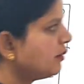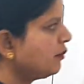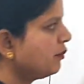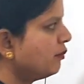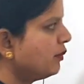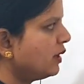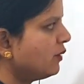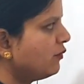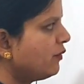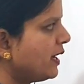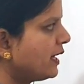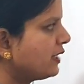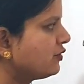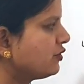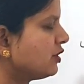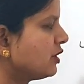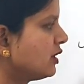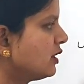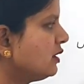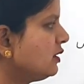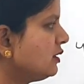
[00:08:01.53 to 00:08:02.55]

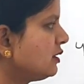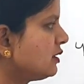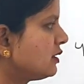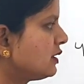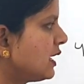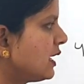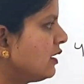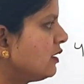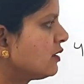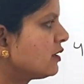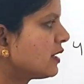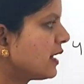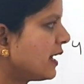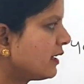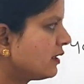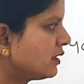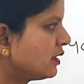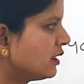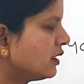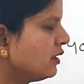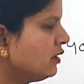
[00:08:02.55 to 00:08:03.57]
Manufacturers sell
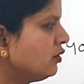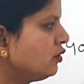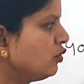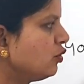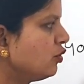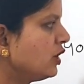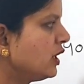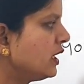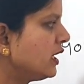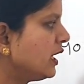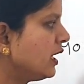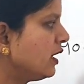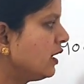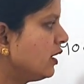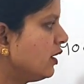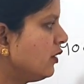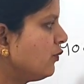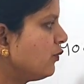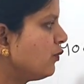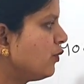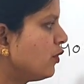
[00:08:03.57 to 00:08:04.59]
tractor to
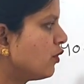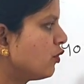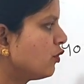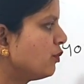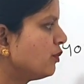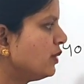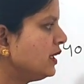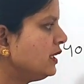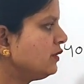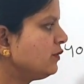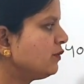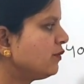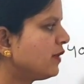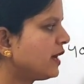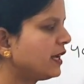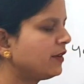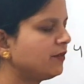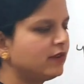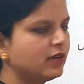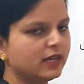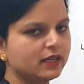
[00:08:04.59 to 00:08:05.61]
retailer for rupees
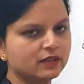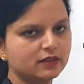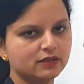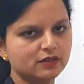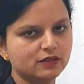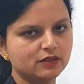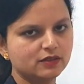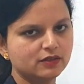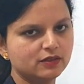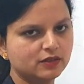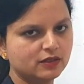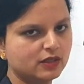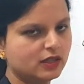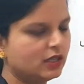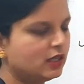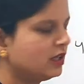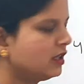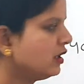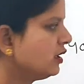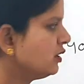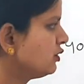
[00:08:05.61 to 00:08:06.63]
five lakh.
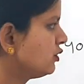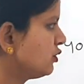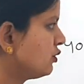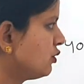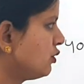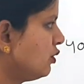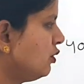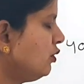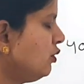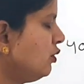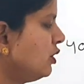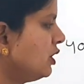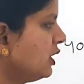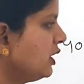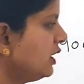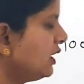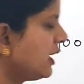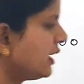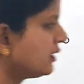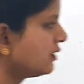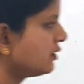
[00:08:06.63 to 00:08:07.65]
So
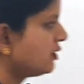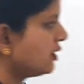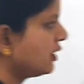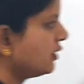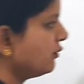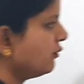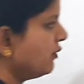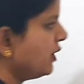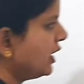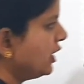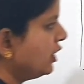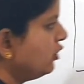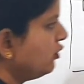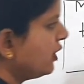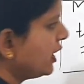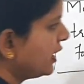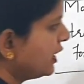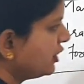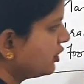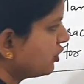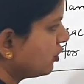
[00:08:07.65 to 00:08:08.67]
he has done value
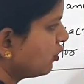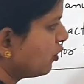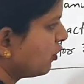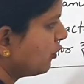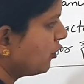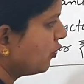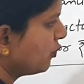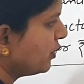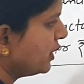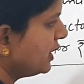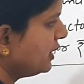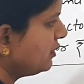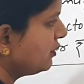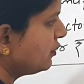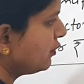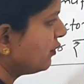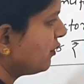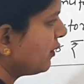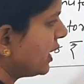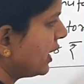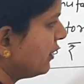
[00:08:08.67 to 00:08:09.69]
addition of
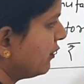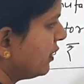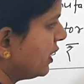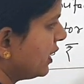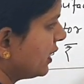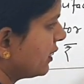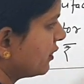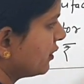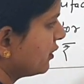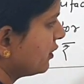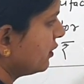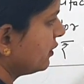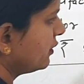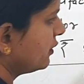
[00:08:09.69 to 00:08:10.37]
rupees five lakh.